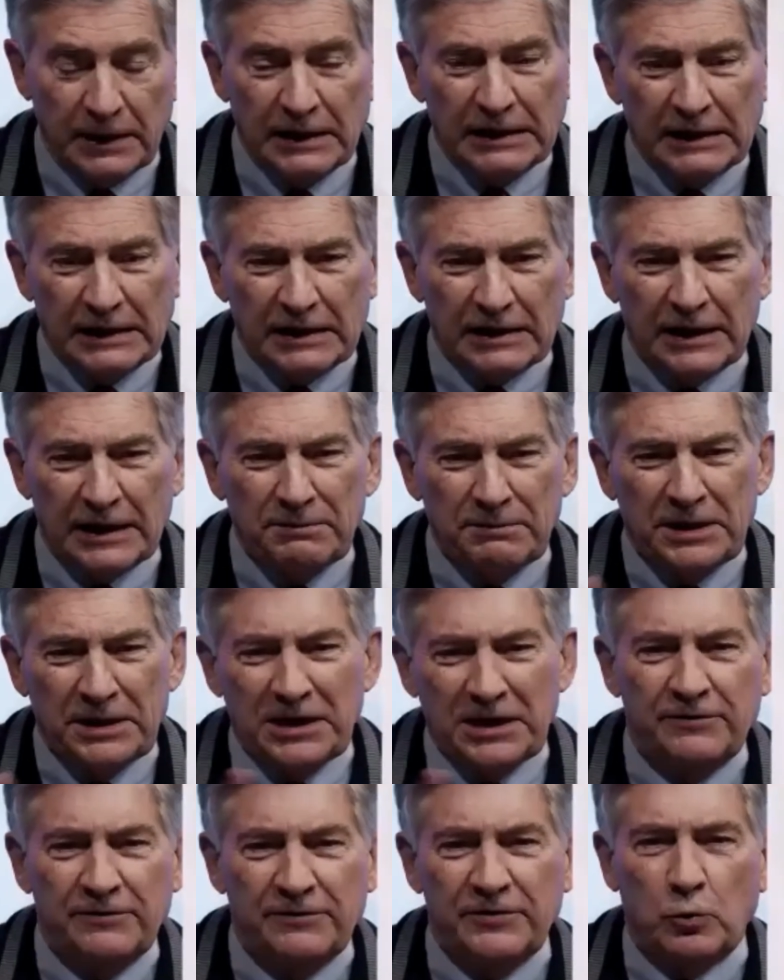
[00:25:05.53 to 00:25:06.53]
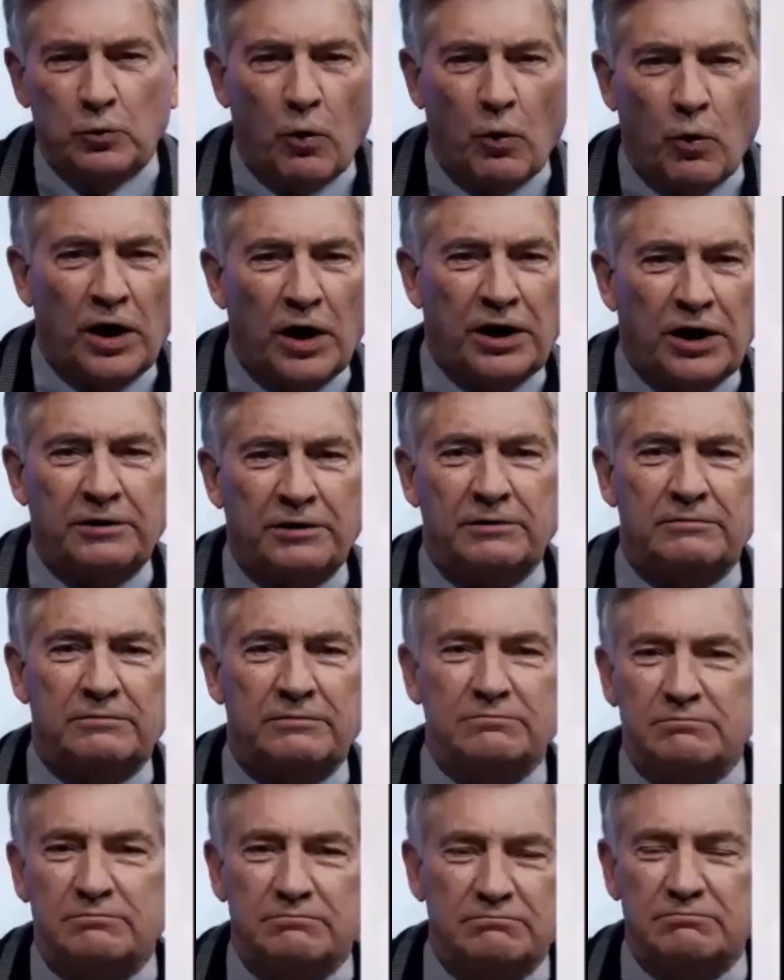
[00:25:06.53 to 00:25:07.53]
Let me give you one
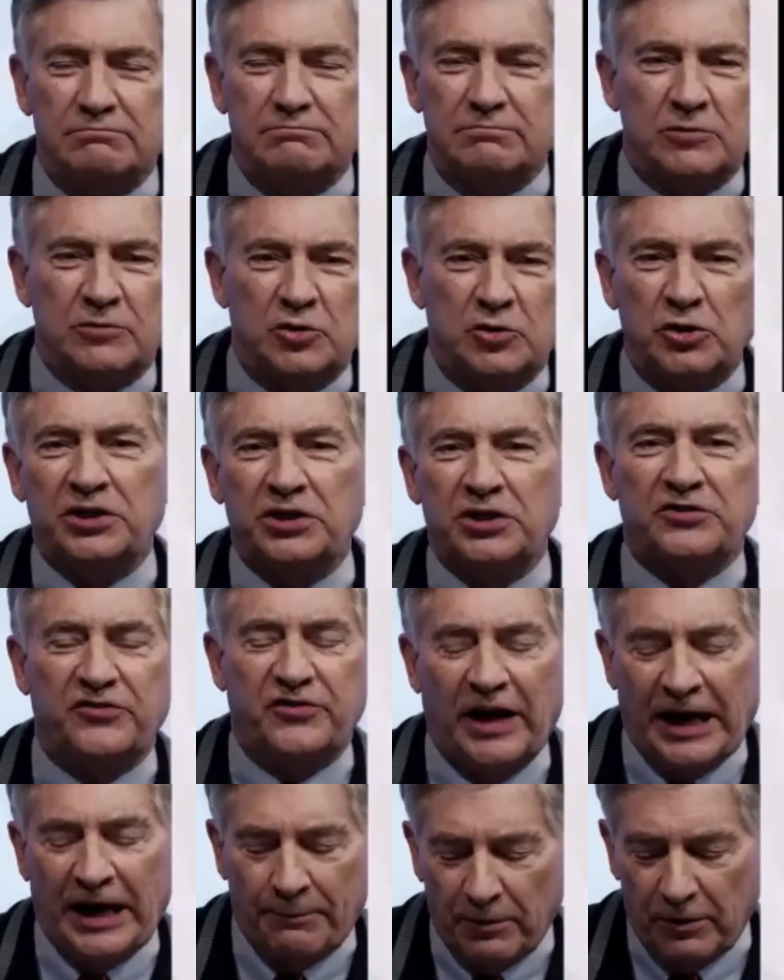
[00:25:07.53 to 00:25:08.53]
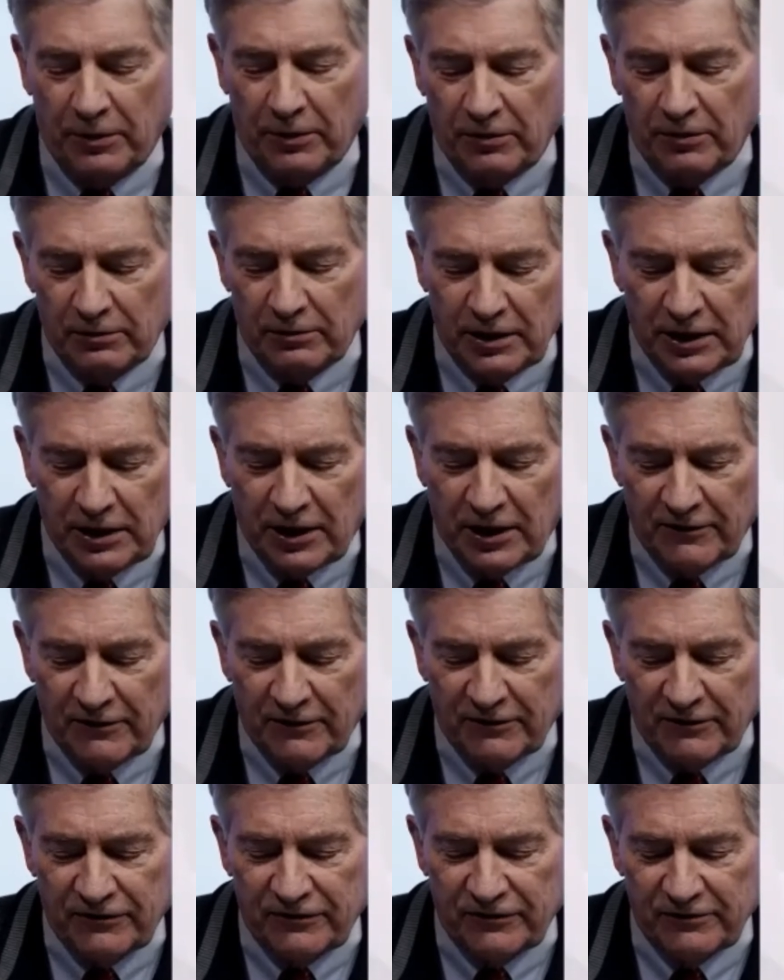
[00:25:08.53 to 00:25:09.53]
good example
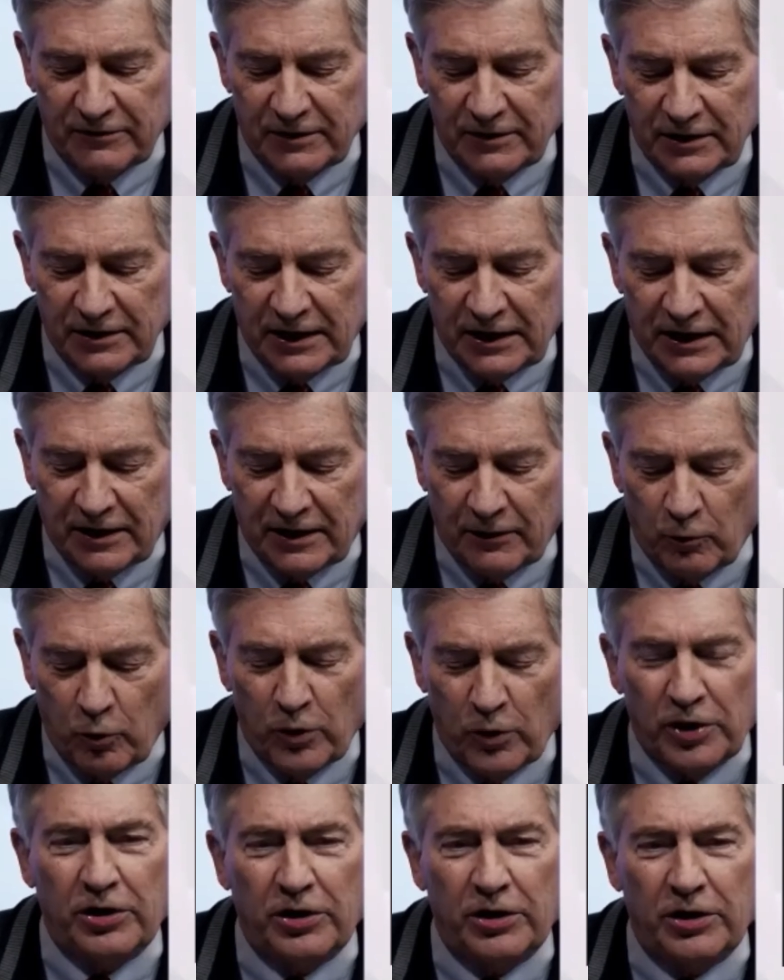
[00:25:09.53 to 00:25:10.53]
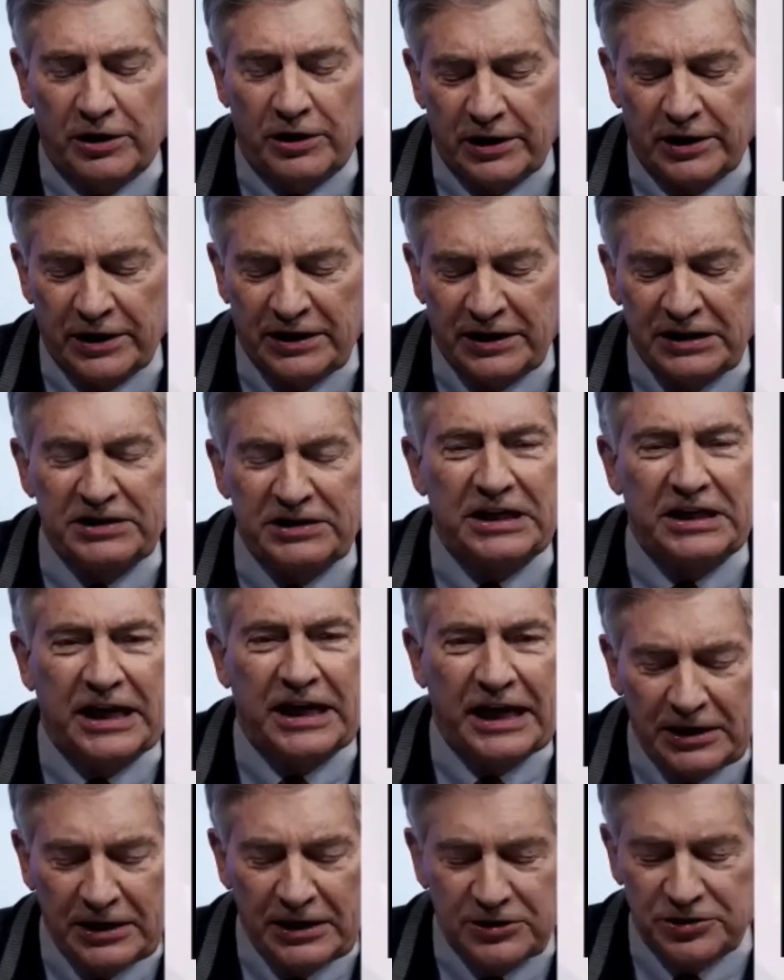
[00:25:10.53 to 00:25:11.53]
of where an
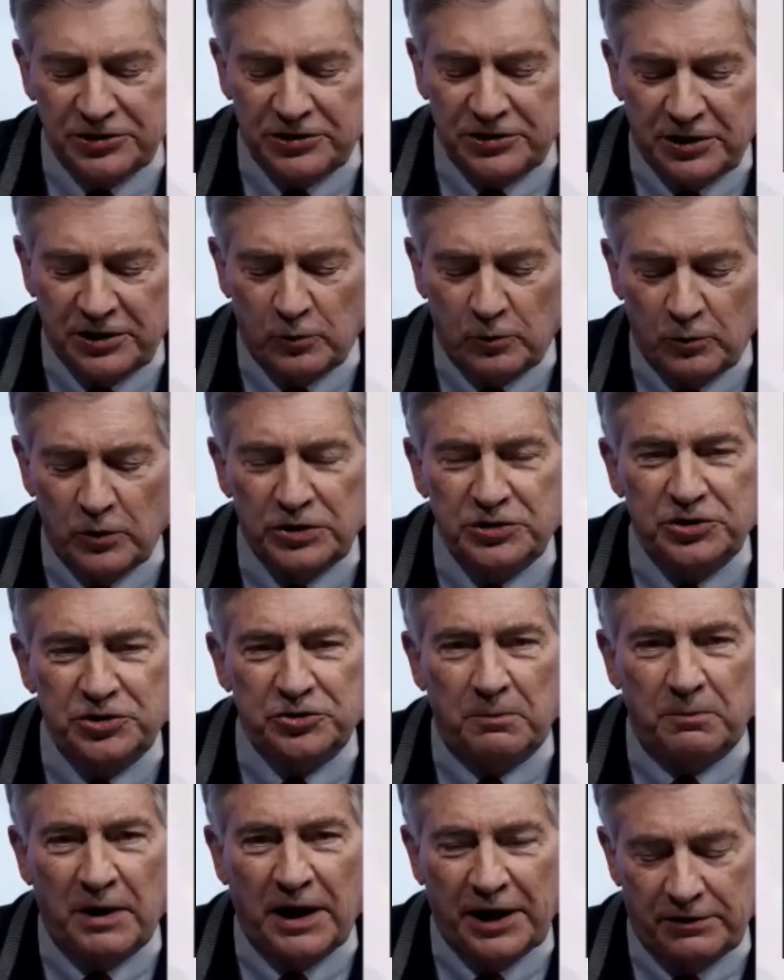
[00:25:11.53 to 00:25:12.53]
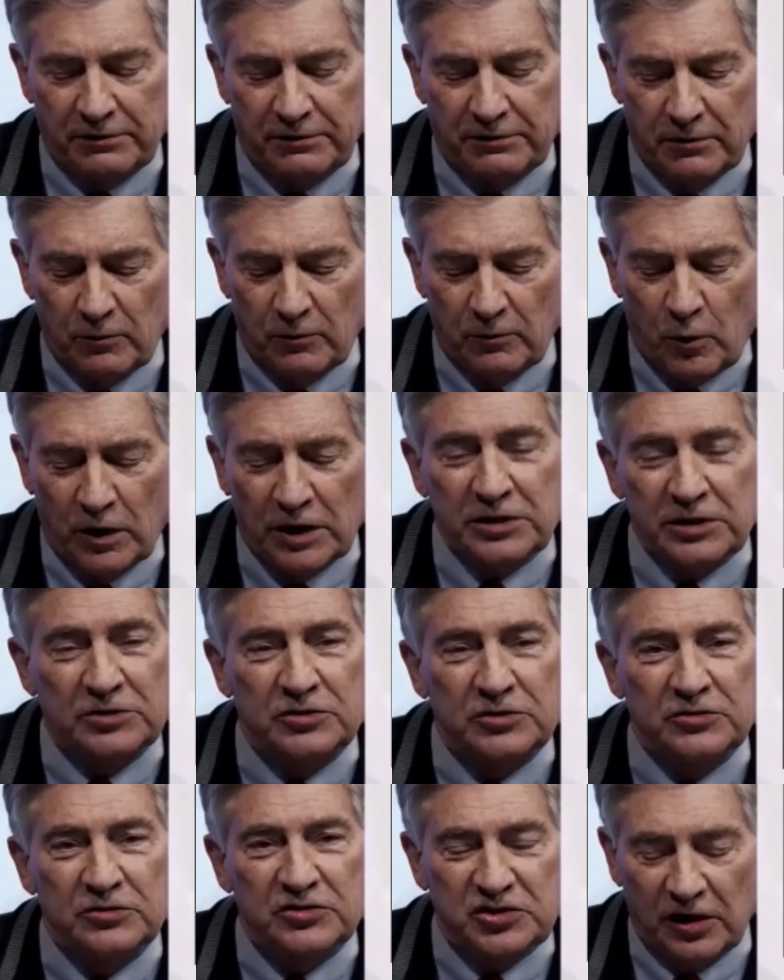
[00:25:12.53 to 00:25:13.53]
indication in which you might want to
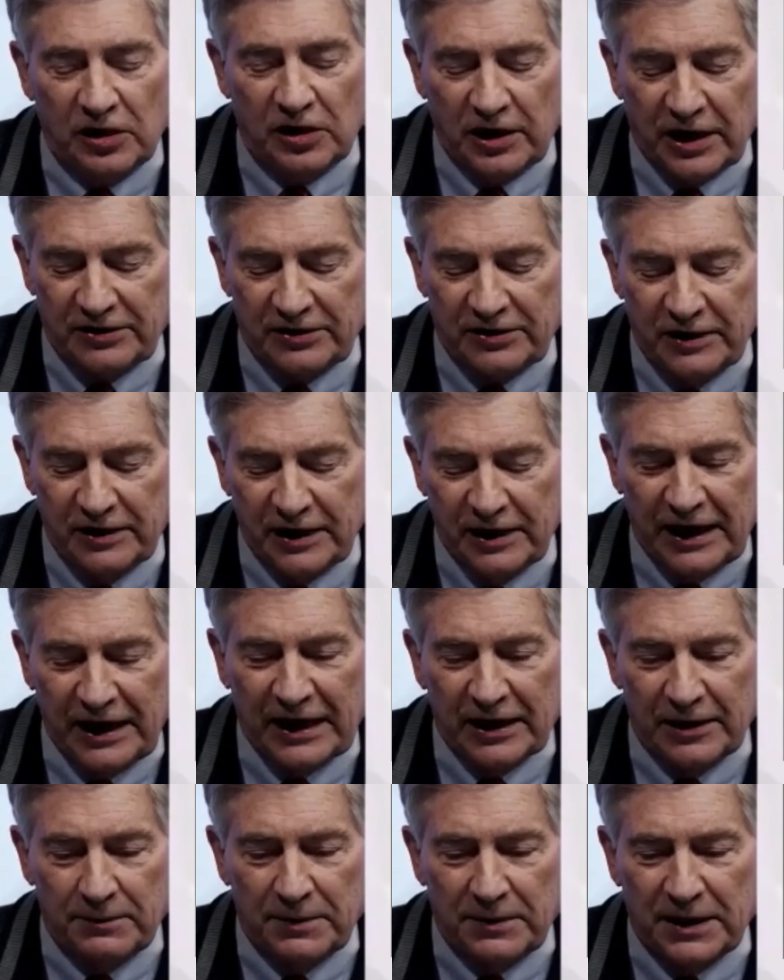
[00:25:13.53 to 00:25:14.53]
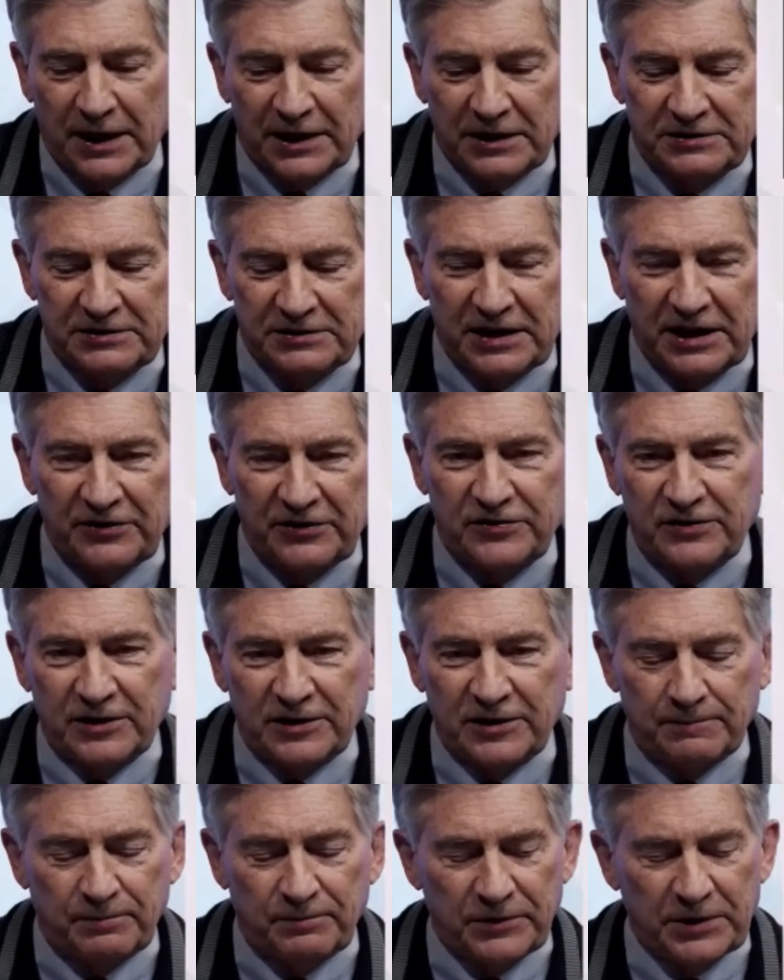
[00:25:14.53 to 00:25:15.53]
select antibody
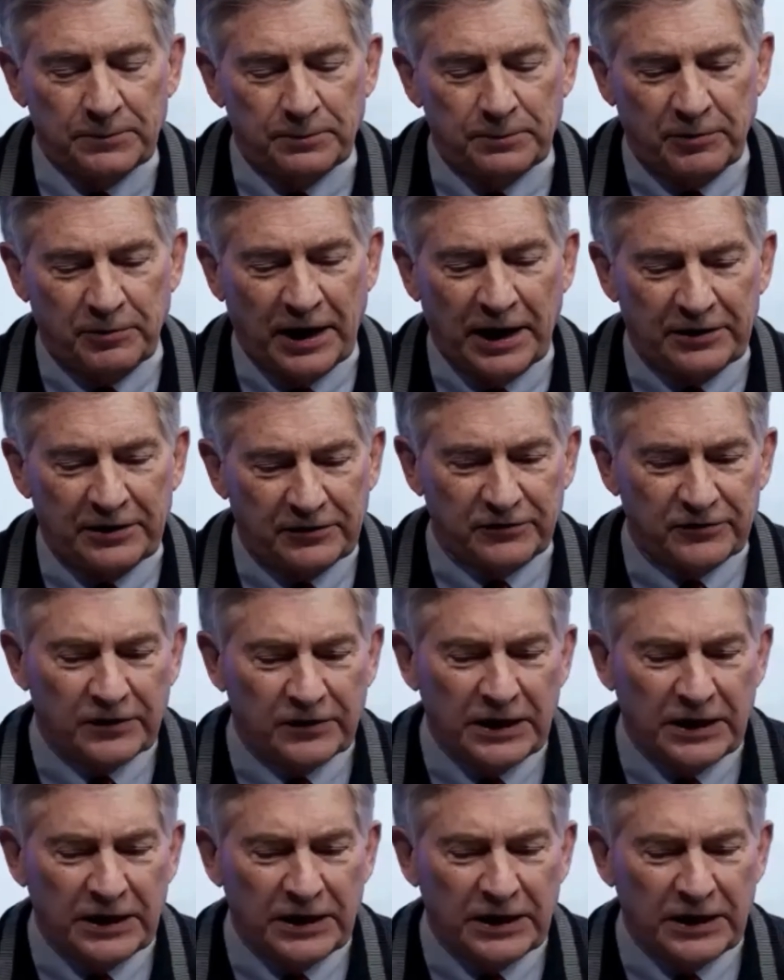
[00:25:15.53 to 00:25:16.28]
testing in practice.